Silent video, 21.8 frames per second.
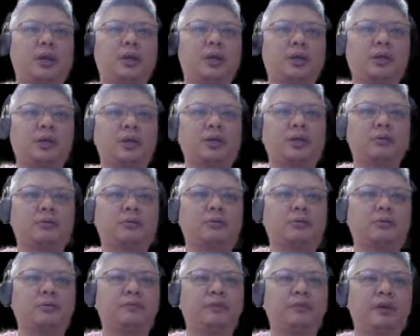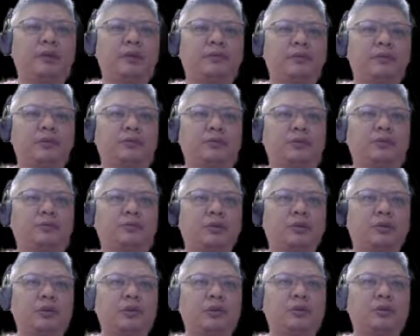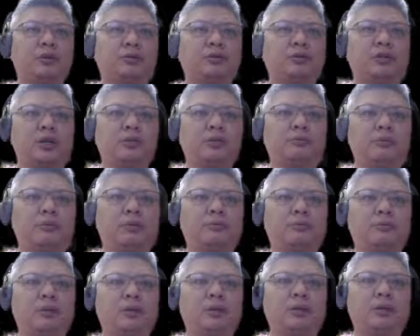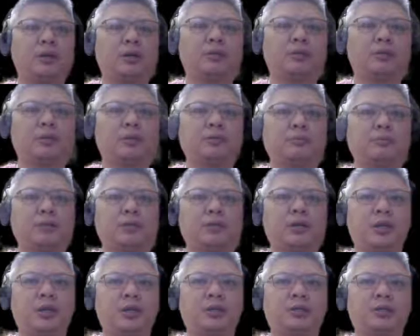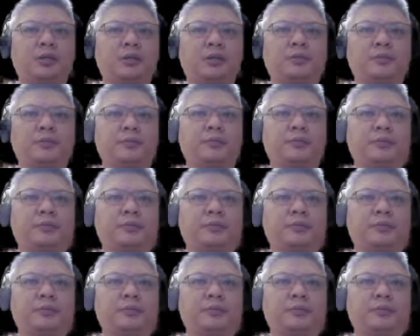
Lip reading: r8 equals to 5, he was threatening to checkmate with r6 plus 8,